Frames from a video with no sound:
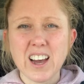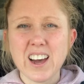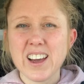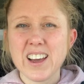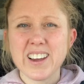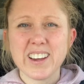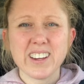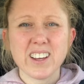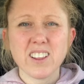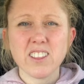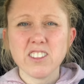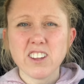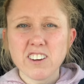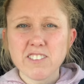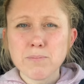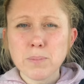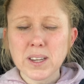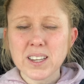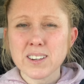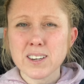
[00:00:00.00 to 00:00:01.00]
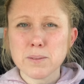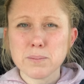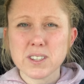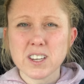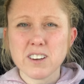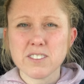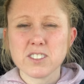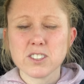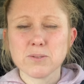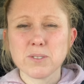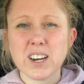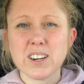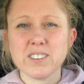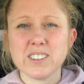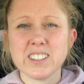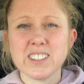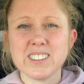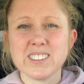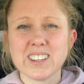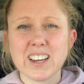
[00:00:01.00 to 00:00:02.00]
I love picking up soft
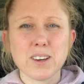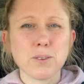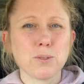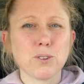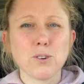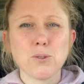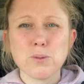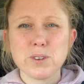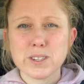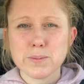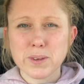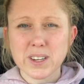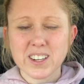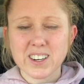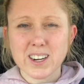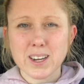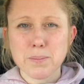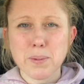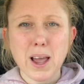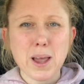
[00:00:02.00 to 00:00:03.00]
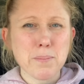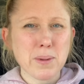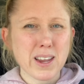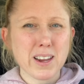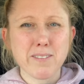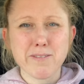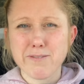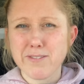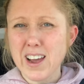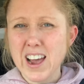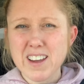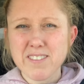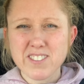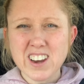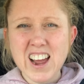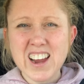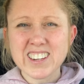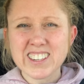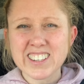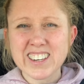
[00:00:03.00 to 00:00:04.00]
surroundings. I will always pick it up. I paid
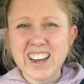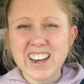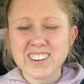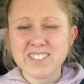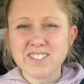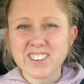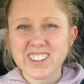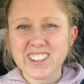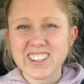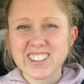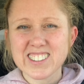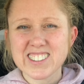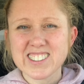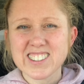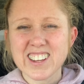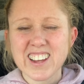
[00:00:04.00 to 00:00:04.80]
$5.99 for this,